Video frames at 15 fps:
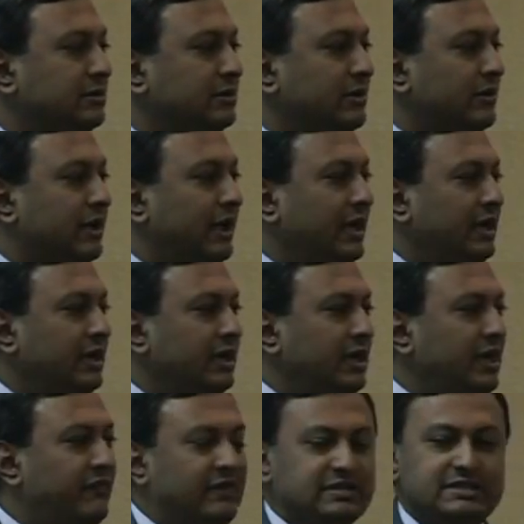Okay?
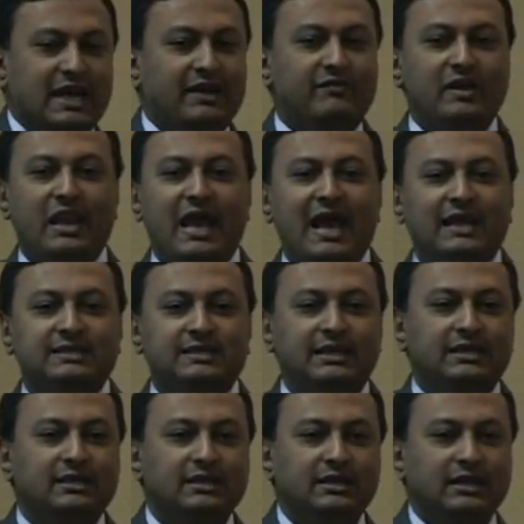If it's not
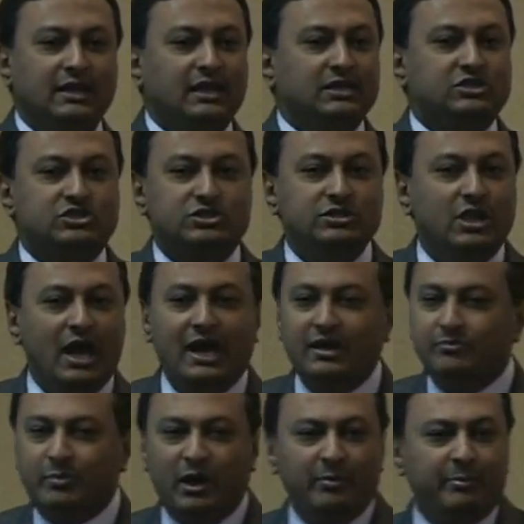relaxing, it's
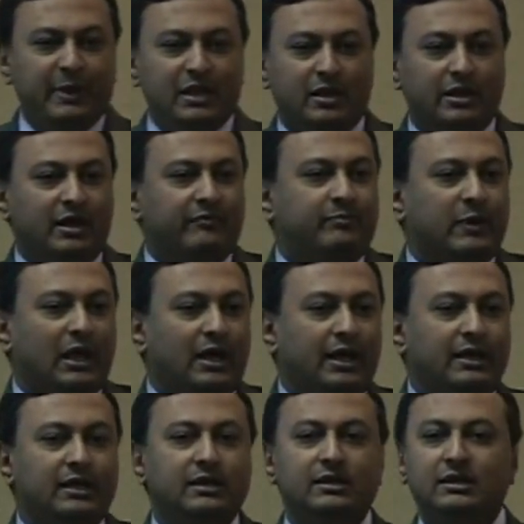not pumping enough
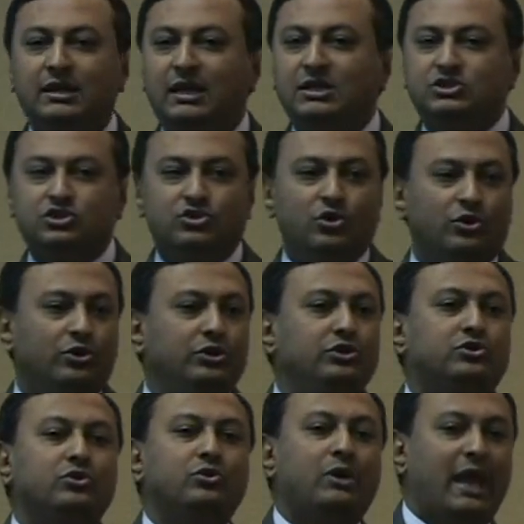blood, it's going
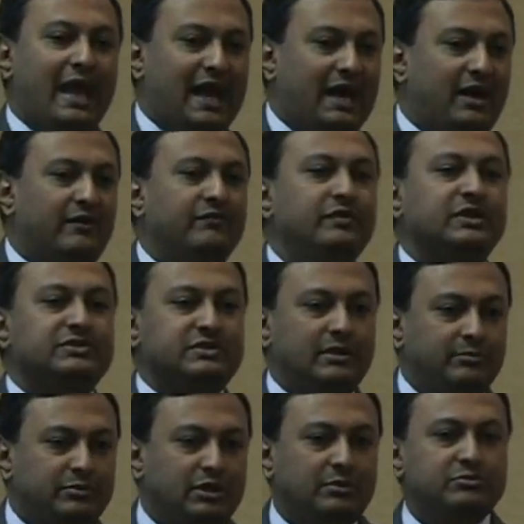to have the
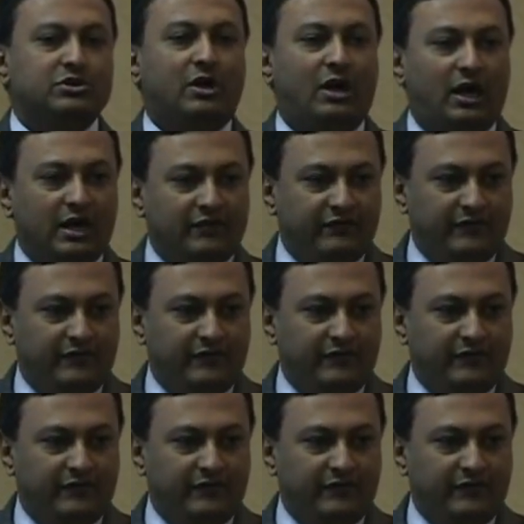symptoms of heart